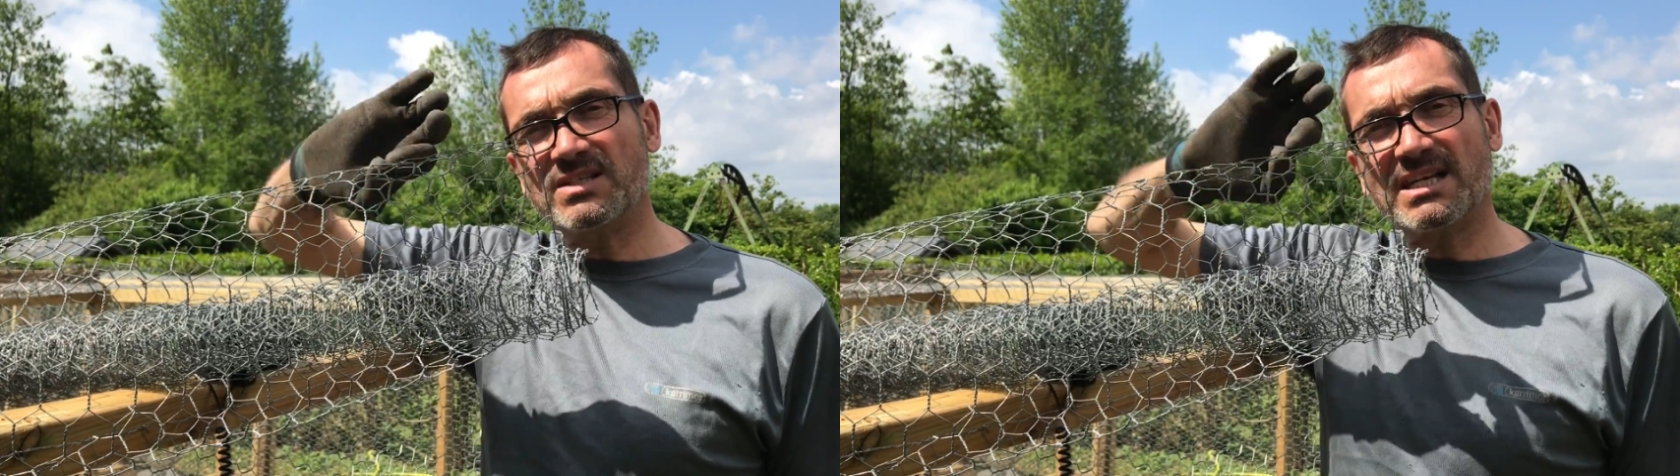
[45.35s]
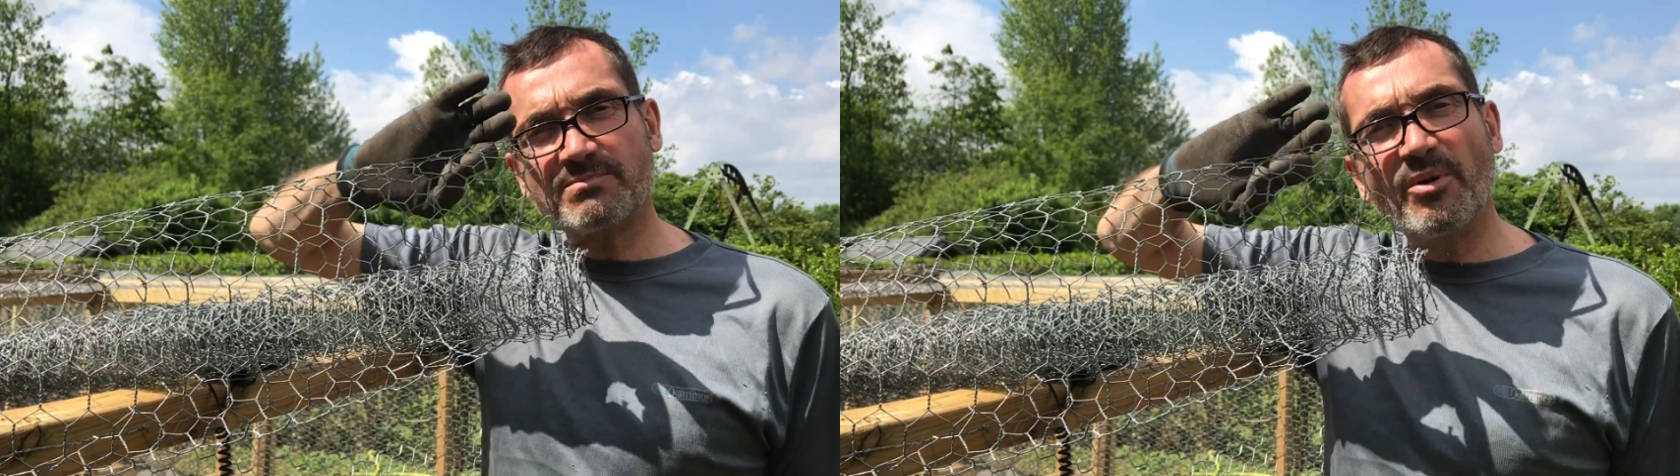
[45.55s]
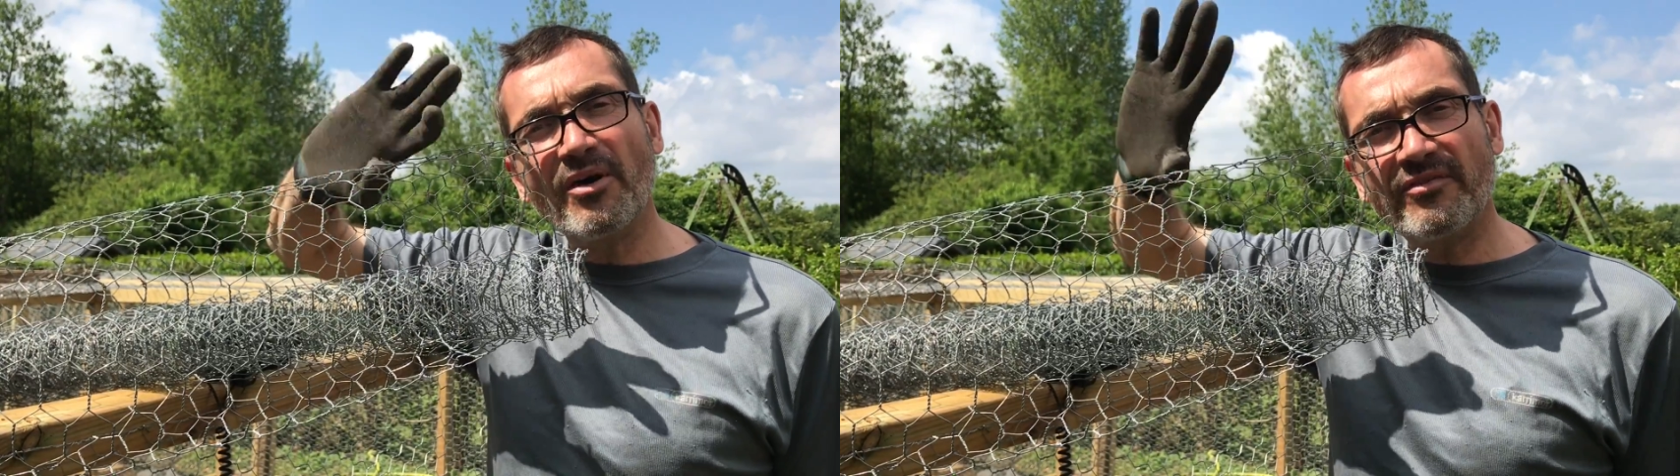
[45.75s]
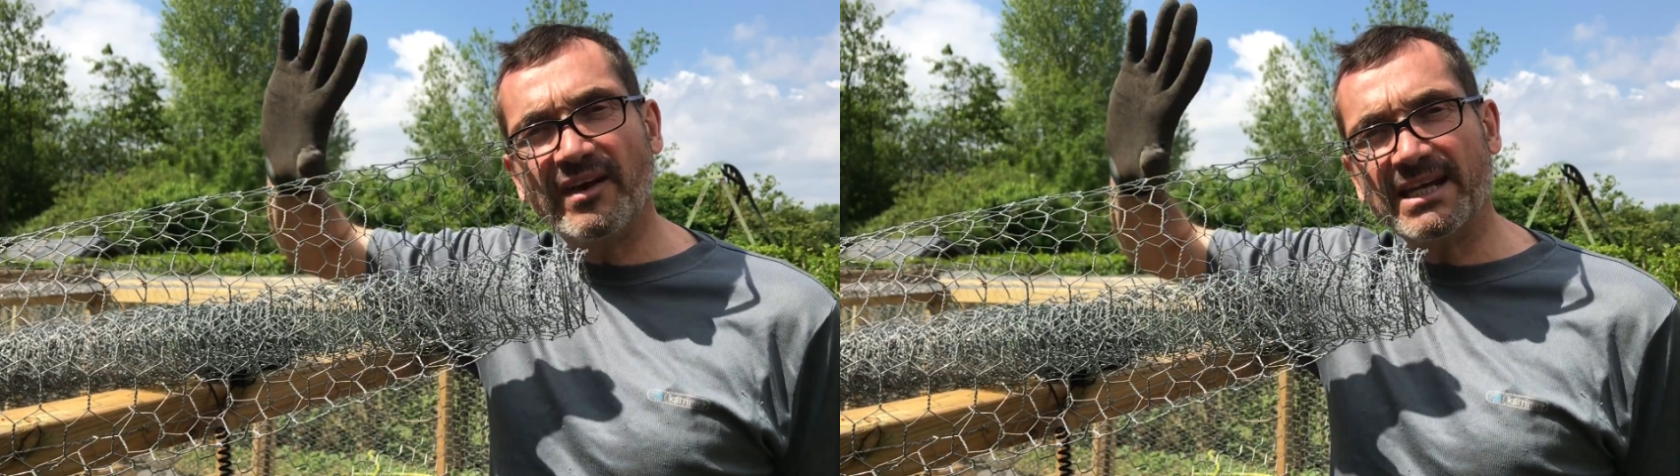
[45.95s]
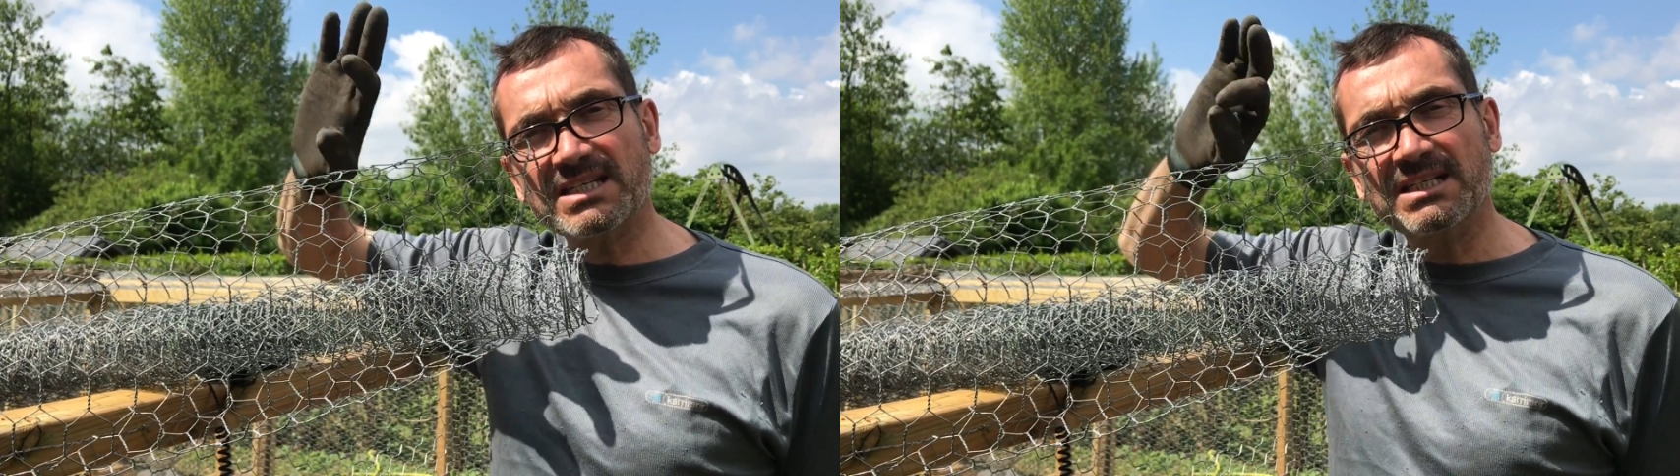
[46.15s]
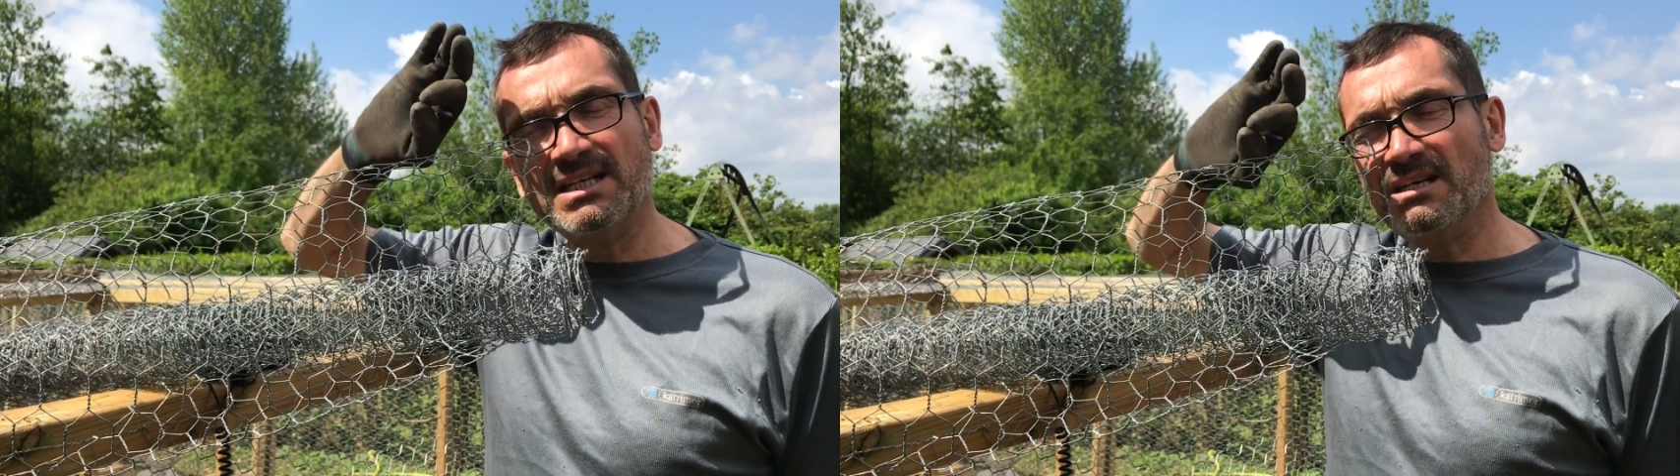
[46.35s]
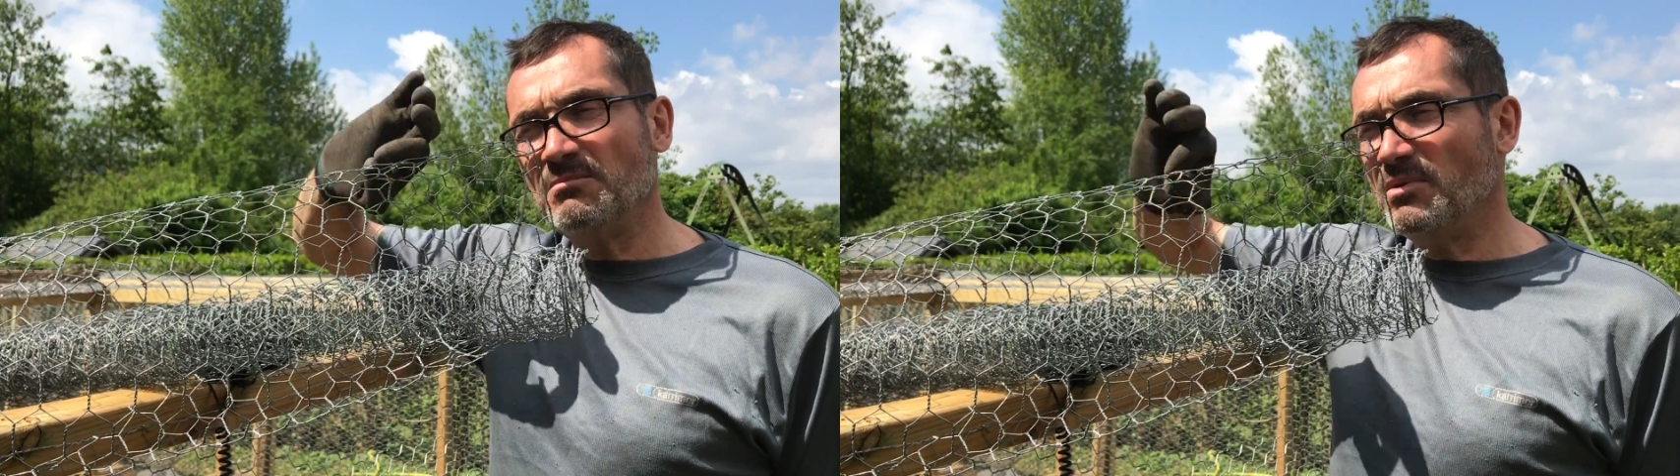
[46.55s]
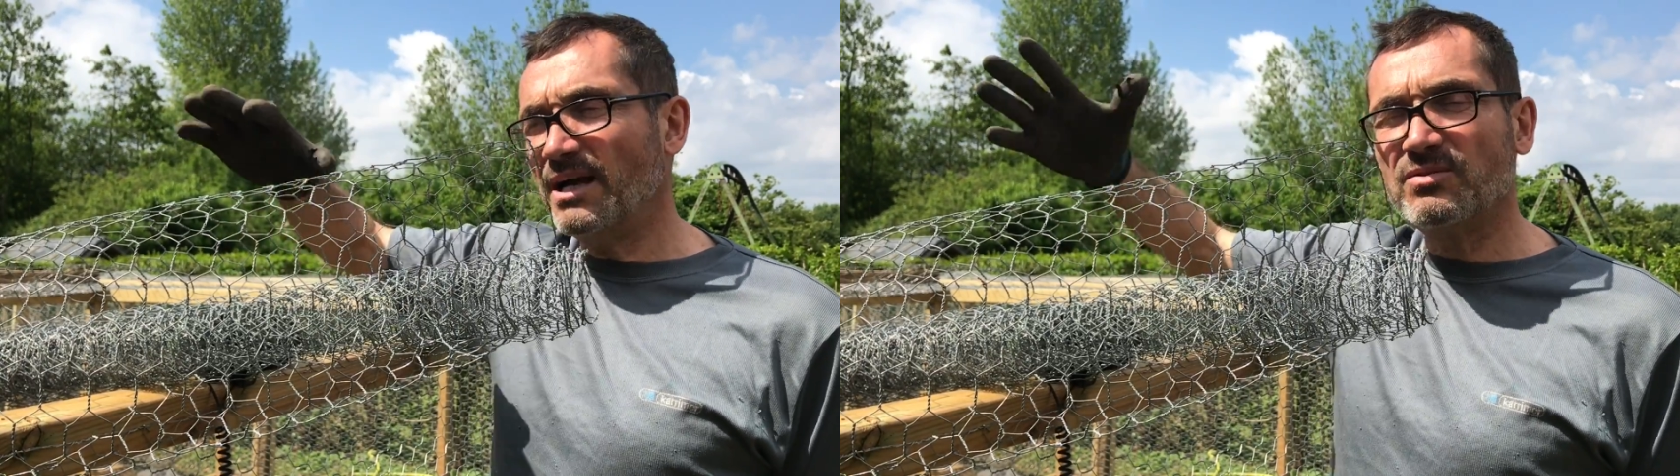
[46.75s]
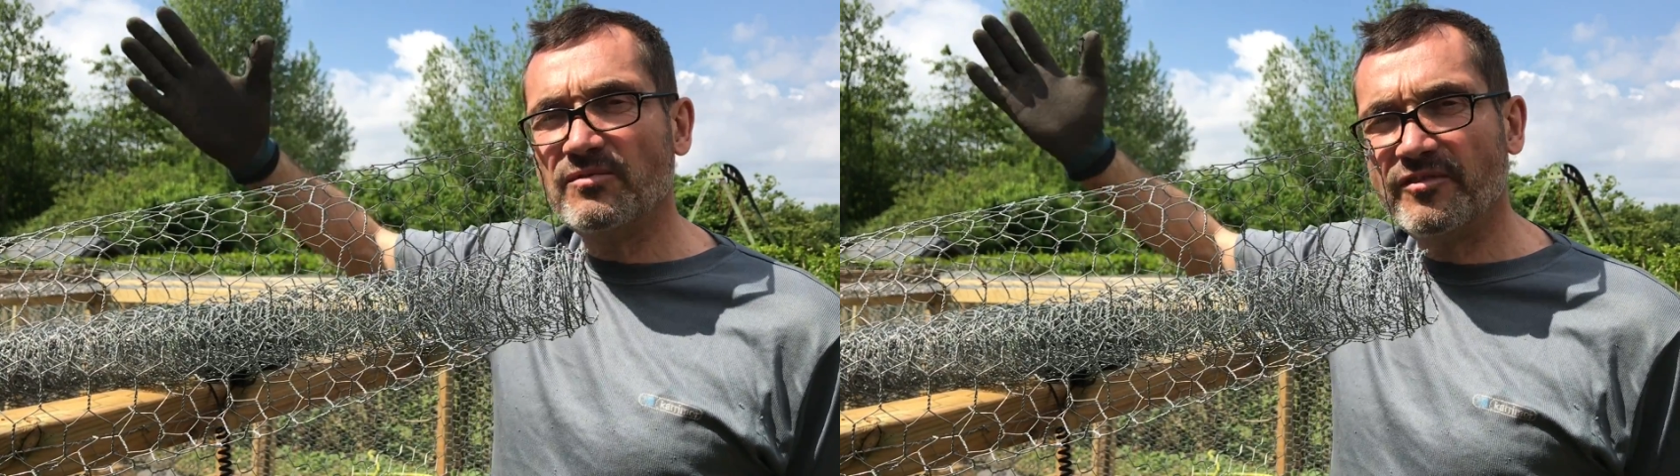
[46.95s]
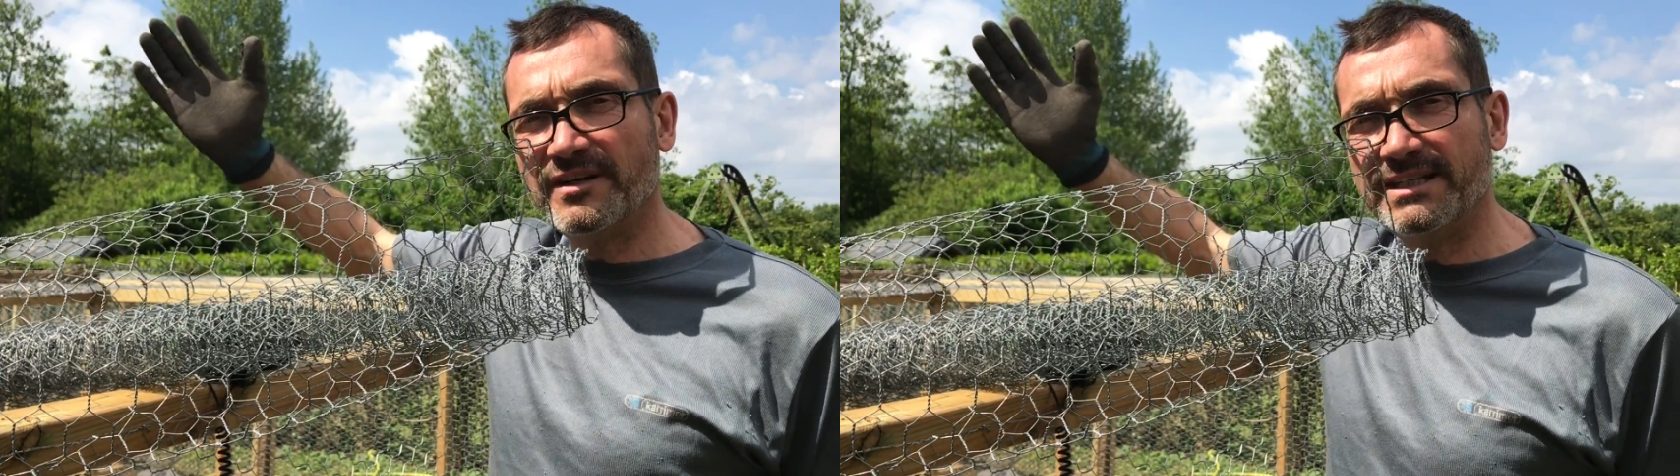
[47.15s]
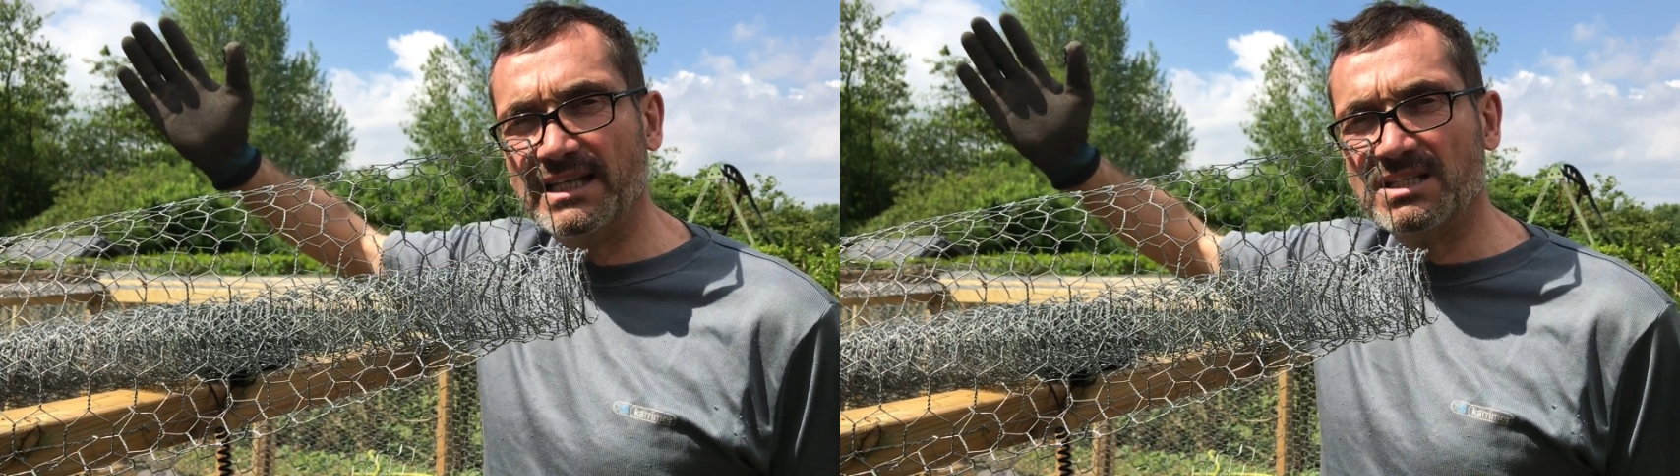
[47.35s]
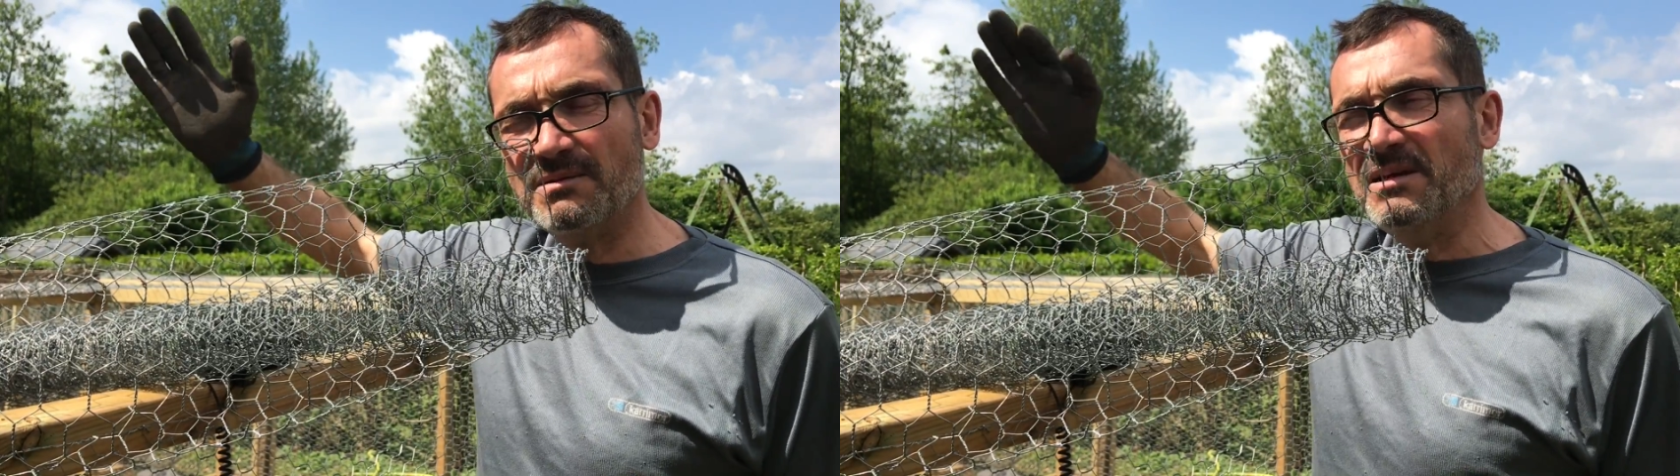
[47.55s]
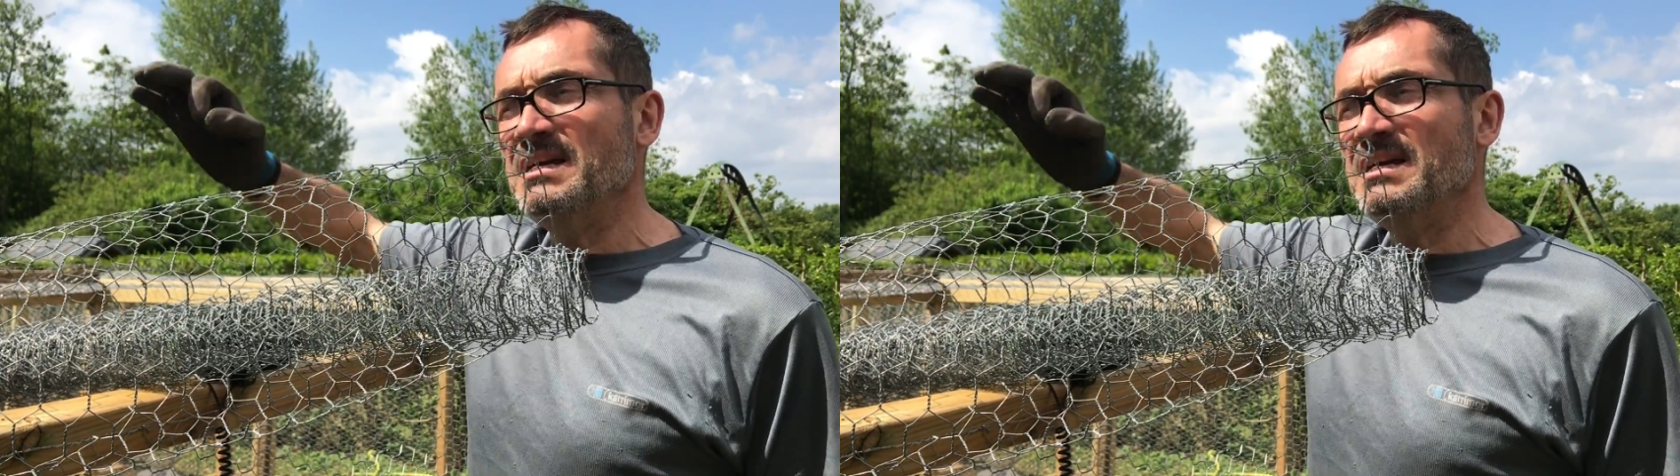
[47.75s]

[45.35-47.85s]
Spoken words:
that's perfect. But I couldn't find it.